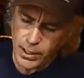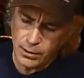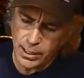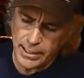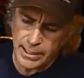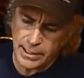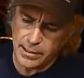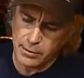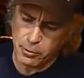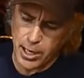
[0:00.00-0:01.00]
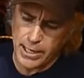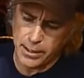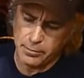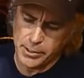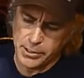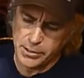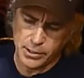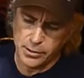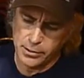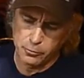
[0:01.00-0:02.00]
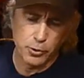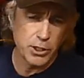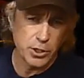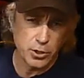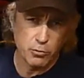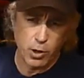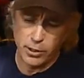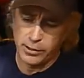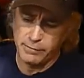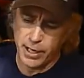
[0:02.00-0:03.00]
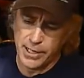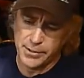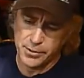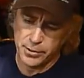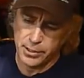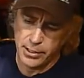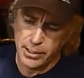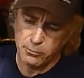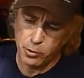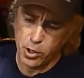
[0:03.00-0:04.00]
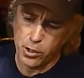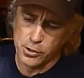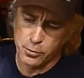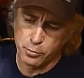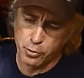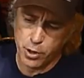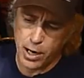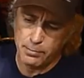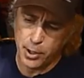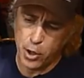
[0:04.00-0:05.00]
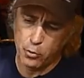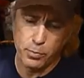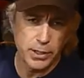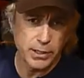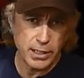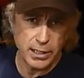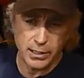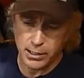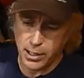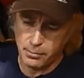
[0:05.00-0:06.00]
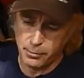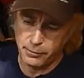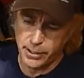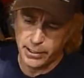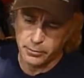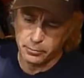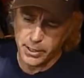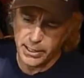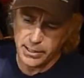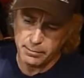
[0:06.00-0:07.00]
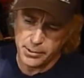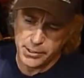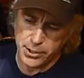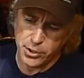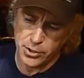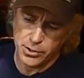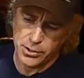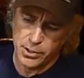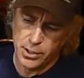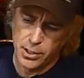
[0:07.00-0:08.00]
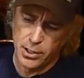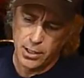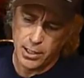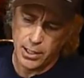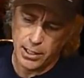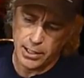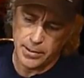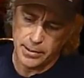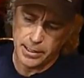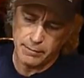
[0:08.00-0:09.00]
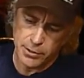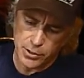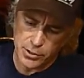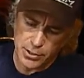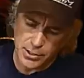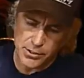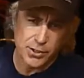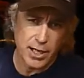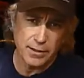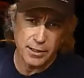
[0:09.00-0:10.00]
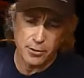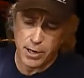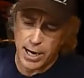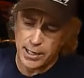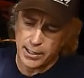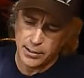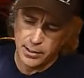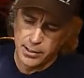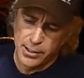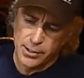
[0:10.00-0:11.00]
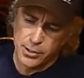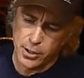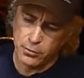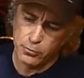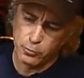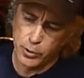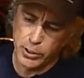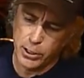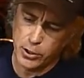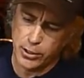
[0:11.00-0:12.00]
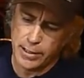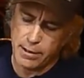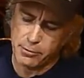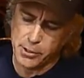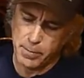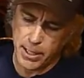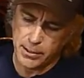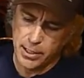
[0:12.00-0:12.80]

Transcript: Like any of the Arai helmets, it's a really good quality visor. It will also prop open in a couple of intermediate positions, even just to slightly crack it. So really good on that respect.